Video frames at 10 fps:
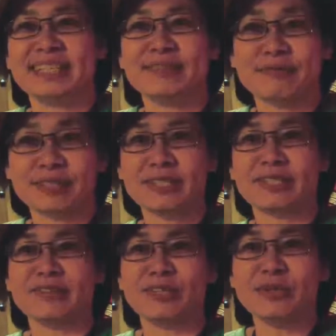So first
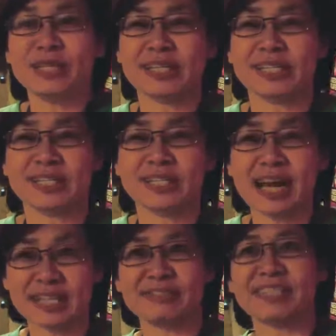year we're doing an
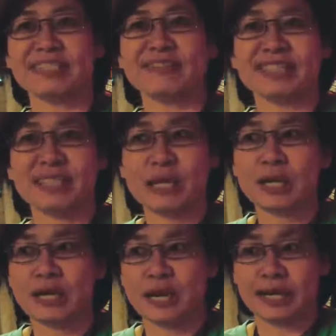arts festival,
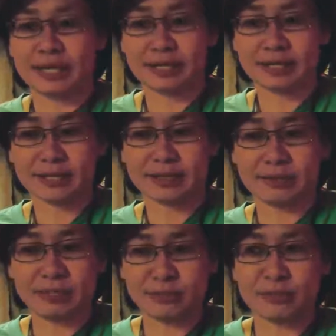and
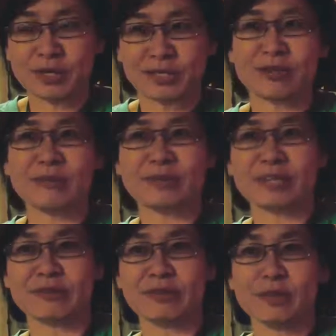all these workshops
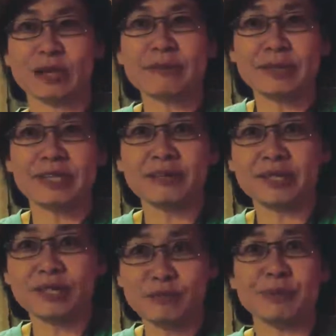we're collaborating
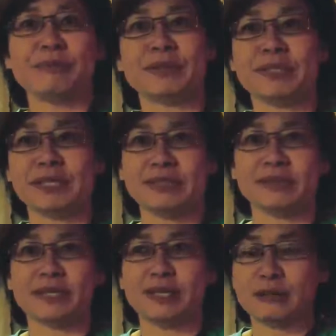with new people, you
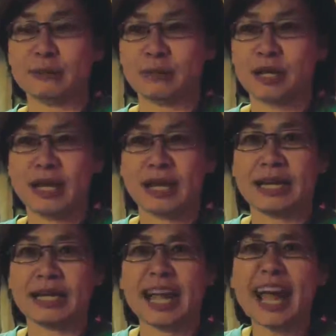know,
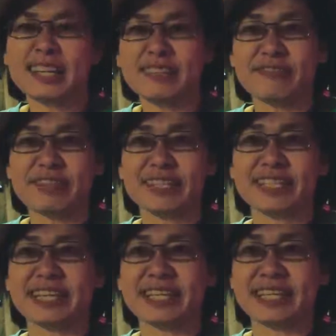like
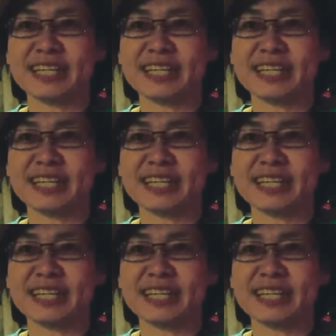activists